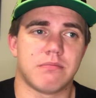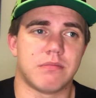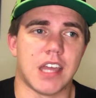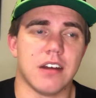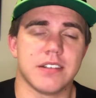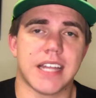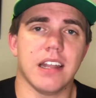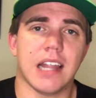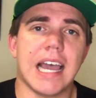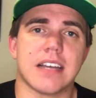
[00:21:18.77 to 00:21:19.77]
They're
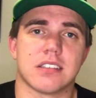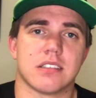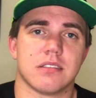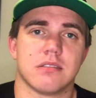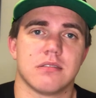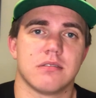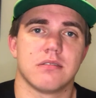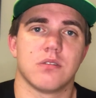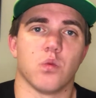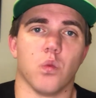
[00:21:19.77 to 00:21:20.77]
dead last.
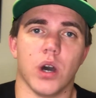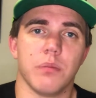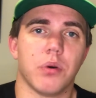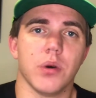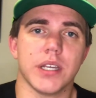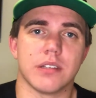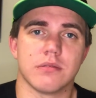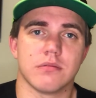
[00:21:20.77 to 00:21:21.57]
One point.